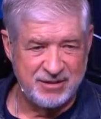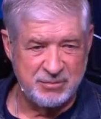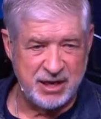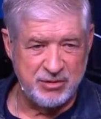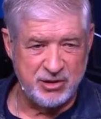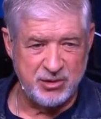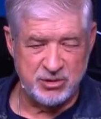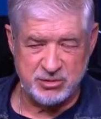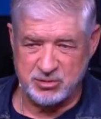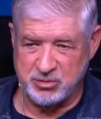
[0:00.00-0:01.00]
Maybe the Lord
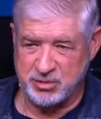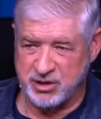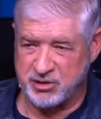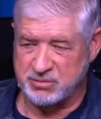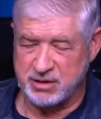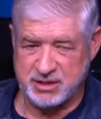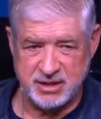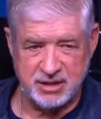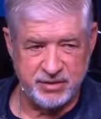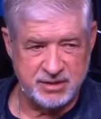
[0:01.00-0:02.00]
does want me to use
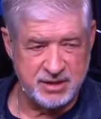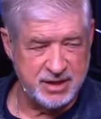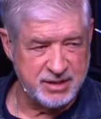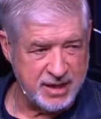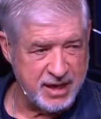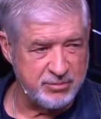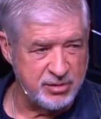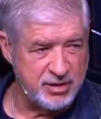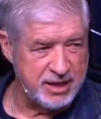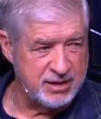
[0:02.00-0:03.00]
myself as an
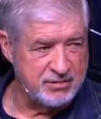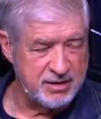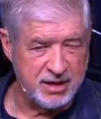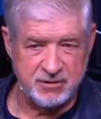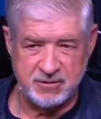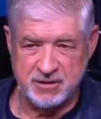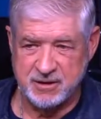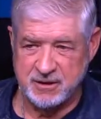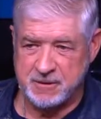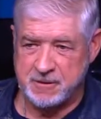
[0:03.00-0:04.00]
example. I don't know.
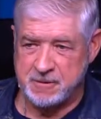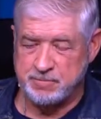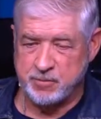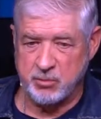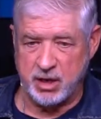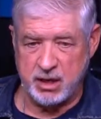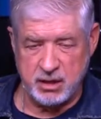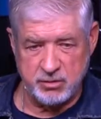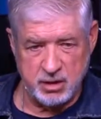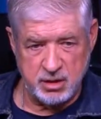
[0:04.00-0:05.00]

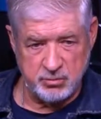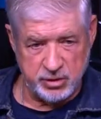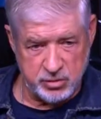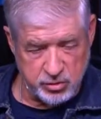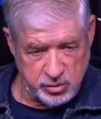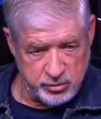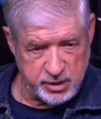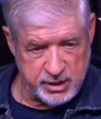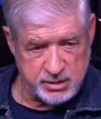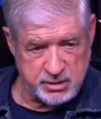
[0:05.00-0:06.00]
But the, but the truth
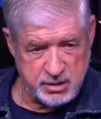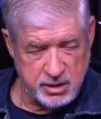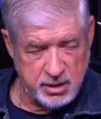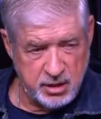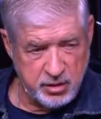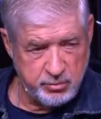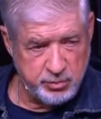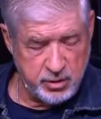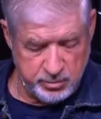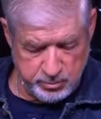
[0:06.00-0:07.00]
is,
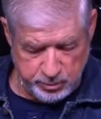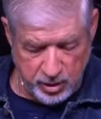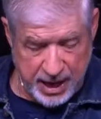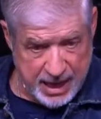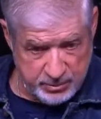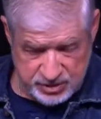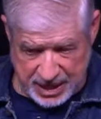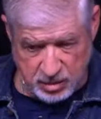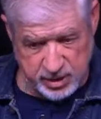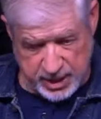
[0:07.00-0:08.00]
perhaps
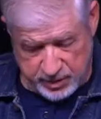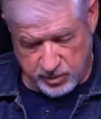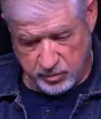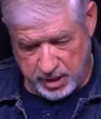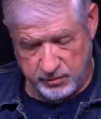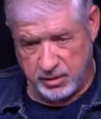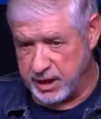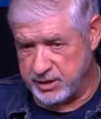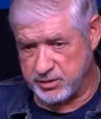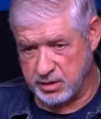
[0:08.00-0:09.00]
I'll get the
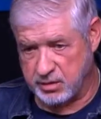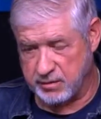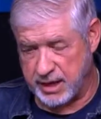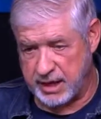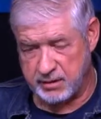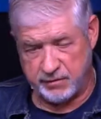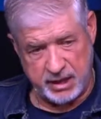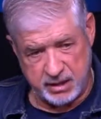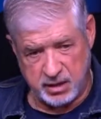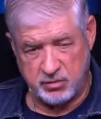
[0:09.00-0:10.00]
revelation or that. If I
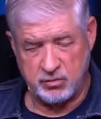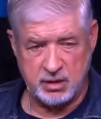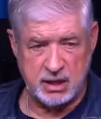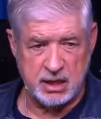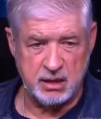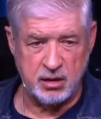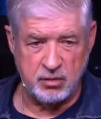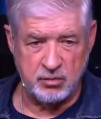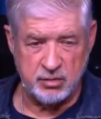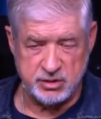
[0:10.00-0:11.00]
don't, well, I
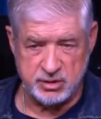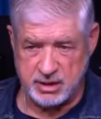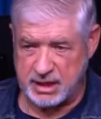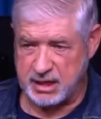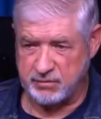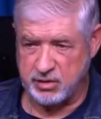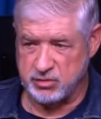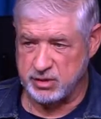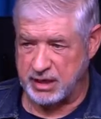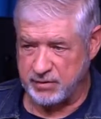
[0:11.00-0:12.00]
don't. It's just like I've
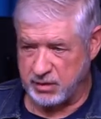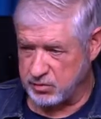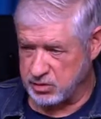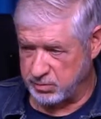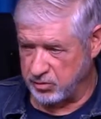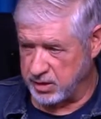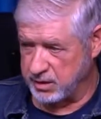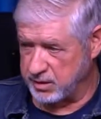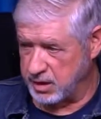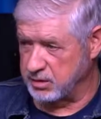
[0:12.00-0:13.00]
told you, I've never spoken in
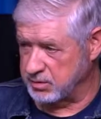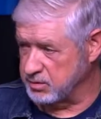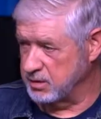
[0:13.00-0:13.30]
tongues.